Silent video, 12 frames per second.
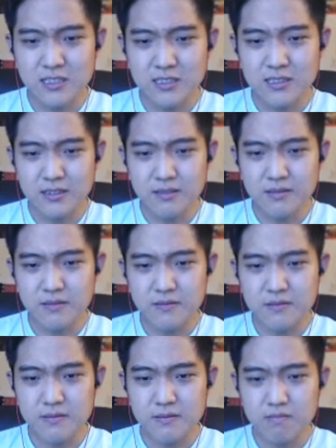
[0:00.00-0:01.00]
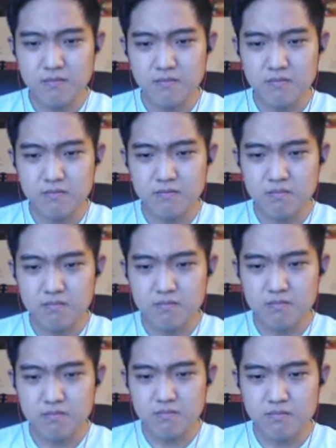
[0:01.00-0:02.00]

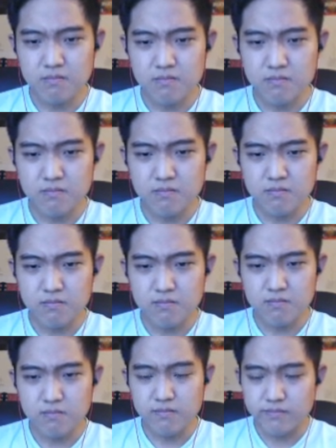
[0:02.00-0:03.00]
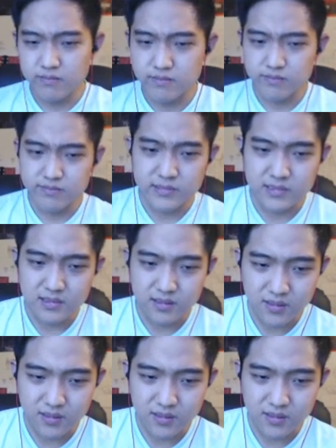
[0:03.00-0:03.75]
Nobody speaks.